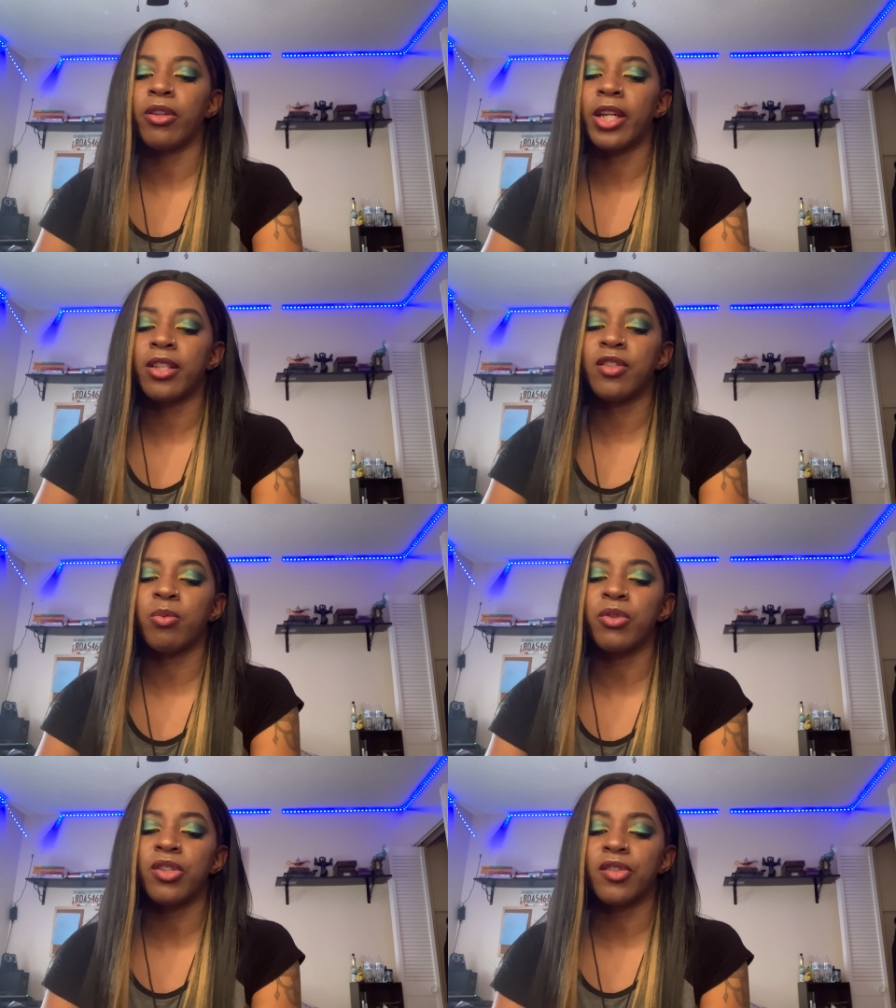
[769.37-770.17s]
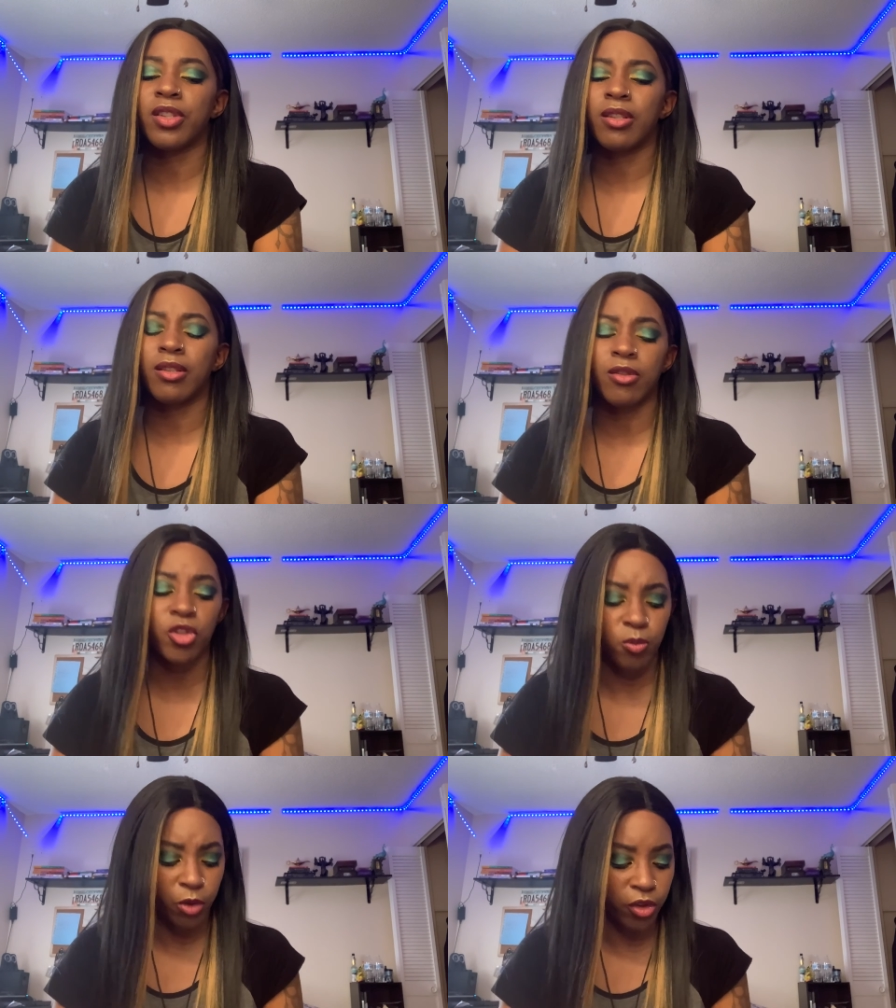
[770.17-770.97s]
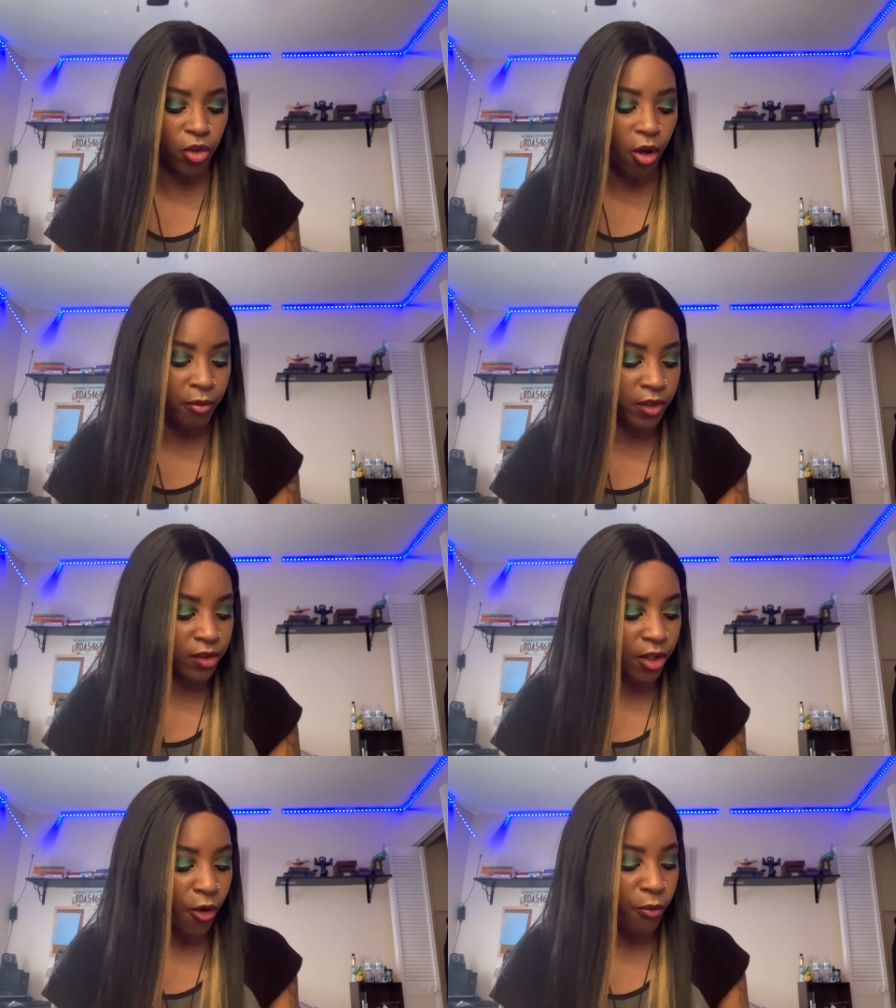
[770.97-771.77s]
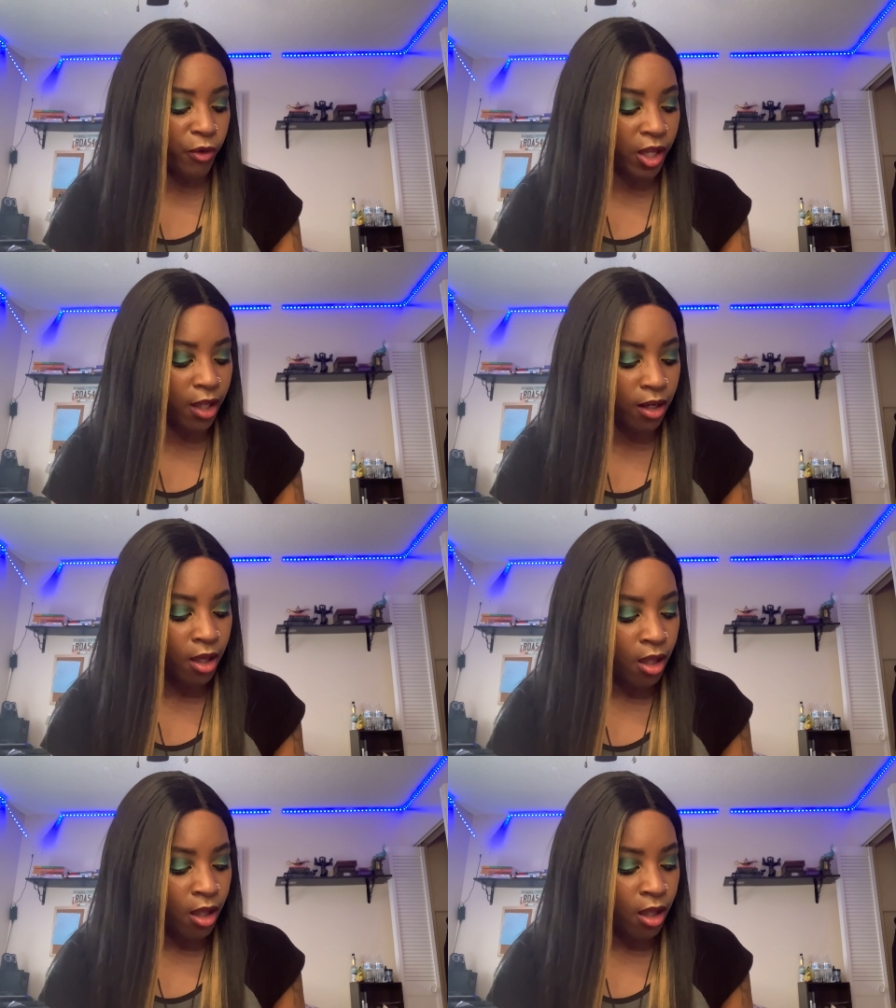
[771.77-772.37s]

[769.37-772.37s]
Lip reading: Like, this will just resolve itself. And